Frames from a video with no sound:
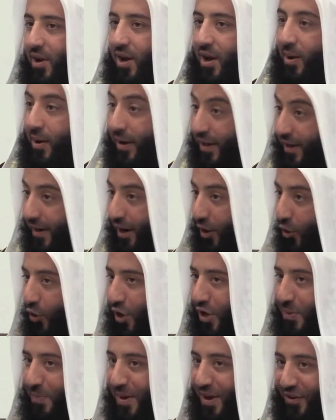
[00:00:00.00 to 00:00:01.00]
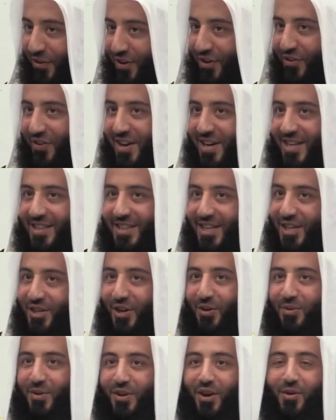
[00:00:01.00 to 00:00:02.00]
it annoyed me, it really did.
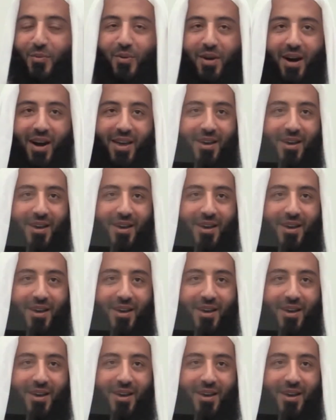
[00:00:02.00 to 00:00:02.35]
You know,